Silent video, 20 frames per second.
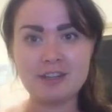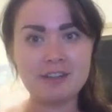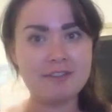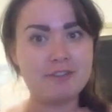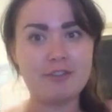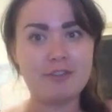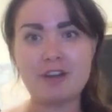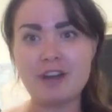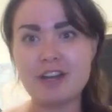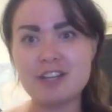
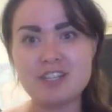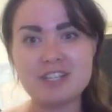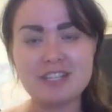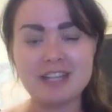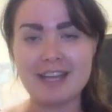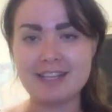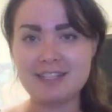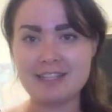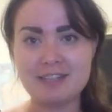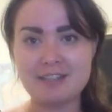For ages
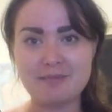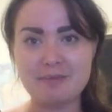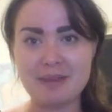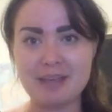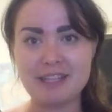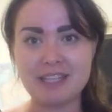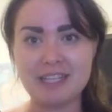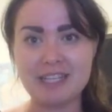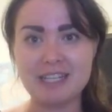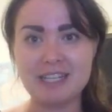I didn't
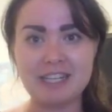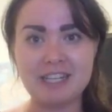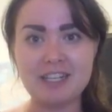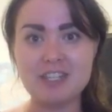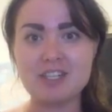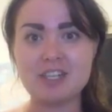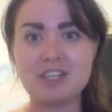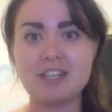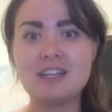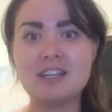make that
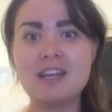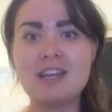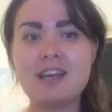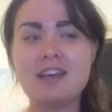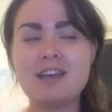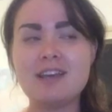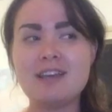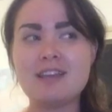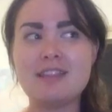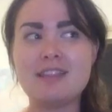connection,
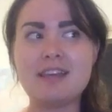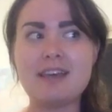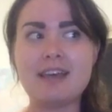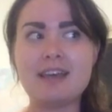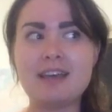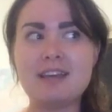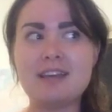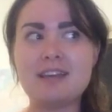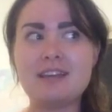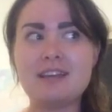
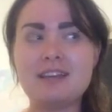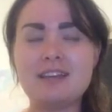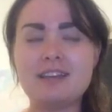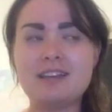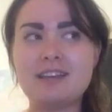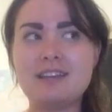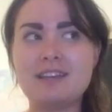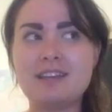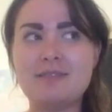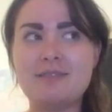that
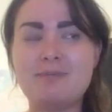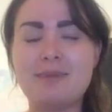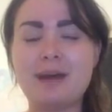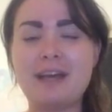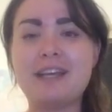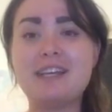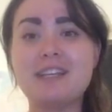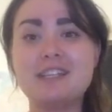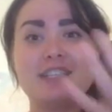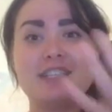by
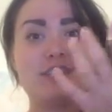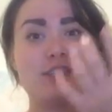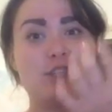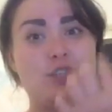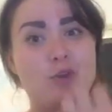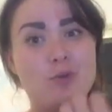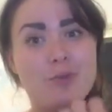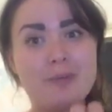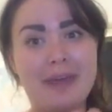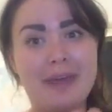
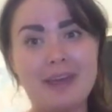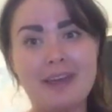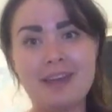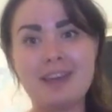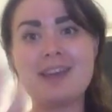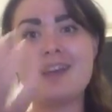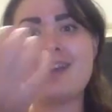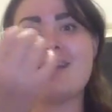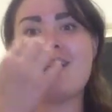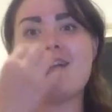consuming
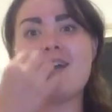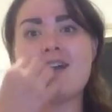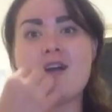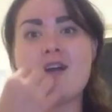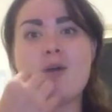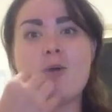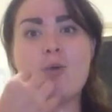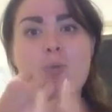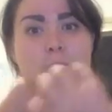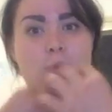
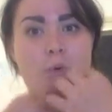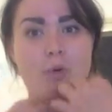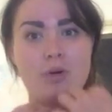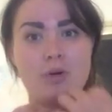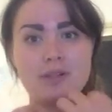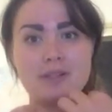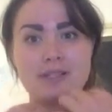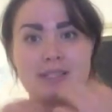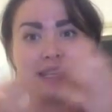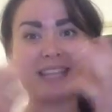
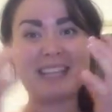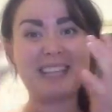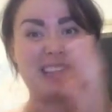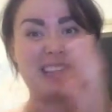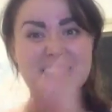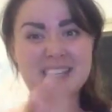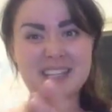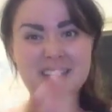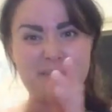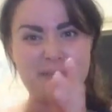what that
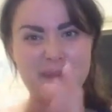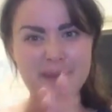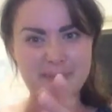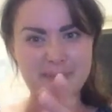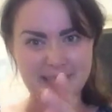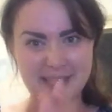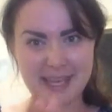little baby